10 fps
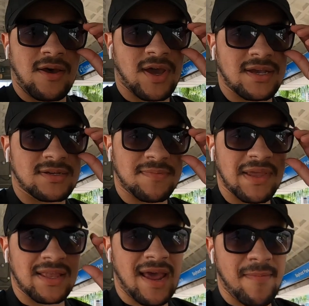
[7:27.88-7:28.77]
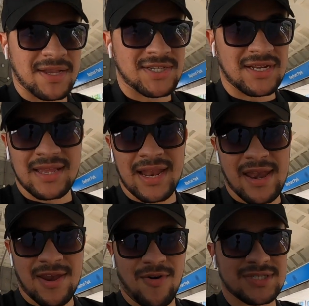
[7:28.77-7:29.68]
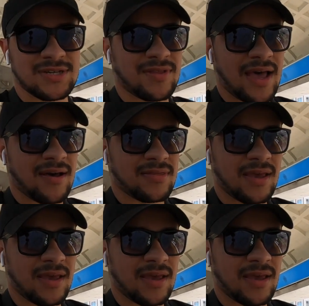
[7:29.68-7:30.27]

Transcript: Okay, something I did not mention and did not know until now.